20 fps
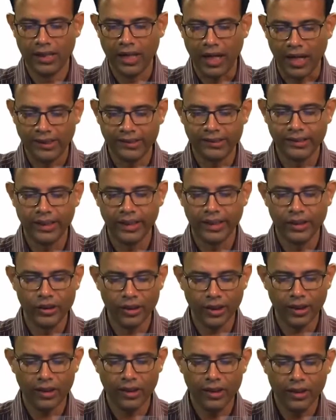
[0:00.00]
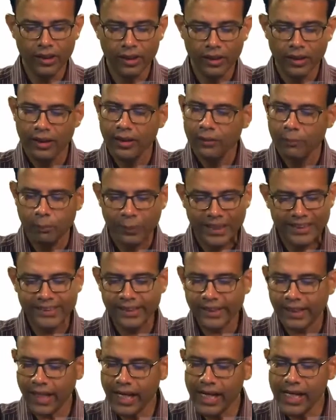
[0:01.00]
last lecture.
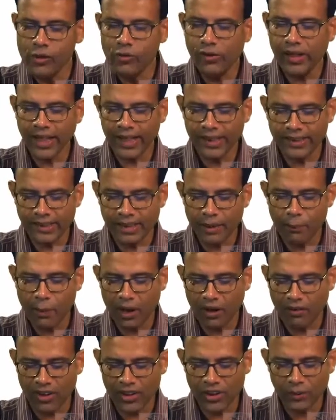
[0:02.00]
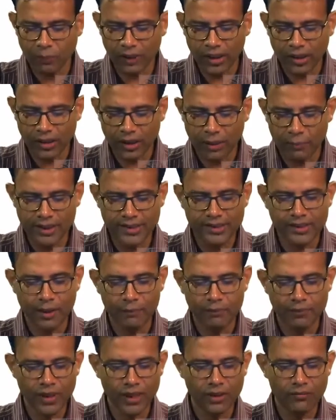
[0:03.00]
Basically, you can see power spectrum is
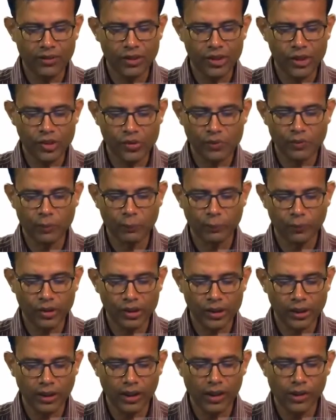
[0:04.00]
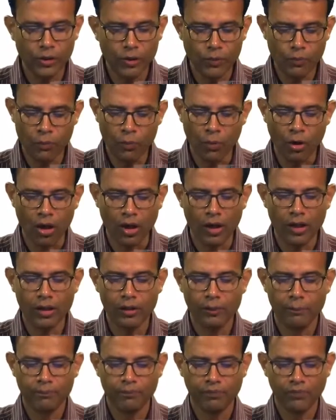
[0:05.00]
something which is proportional to
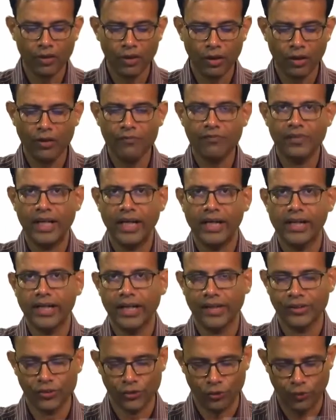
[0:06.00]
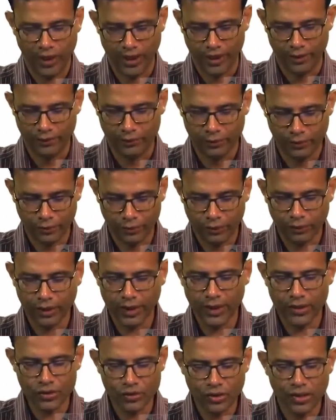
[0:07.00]
mod of delta square.
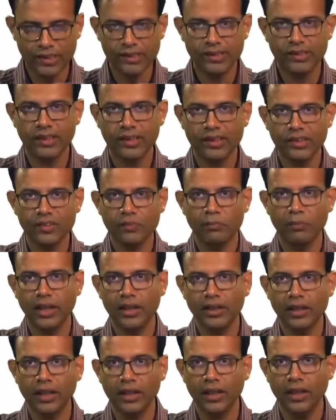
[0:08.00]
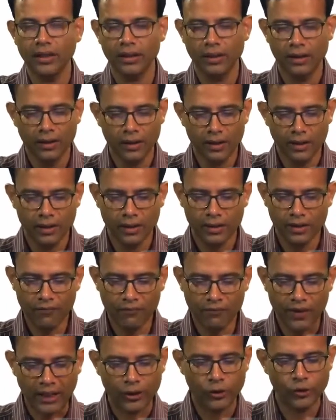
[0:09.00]
Okay. So, it is just measuring the
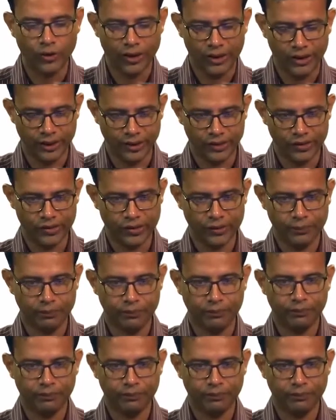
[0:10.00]
fluctuations.